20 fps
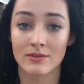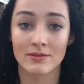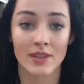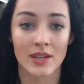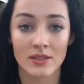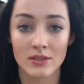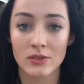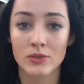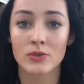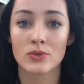
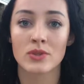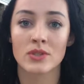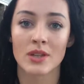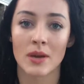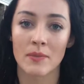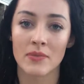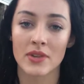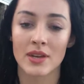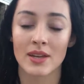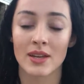can lose
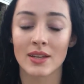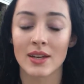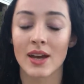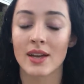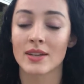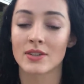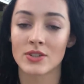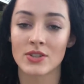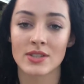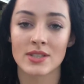something.
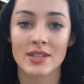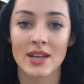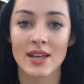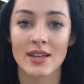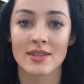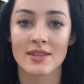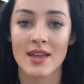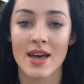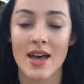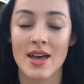I
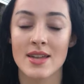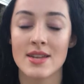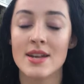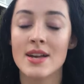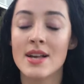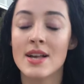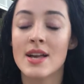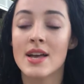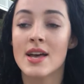understand that.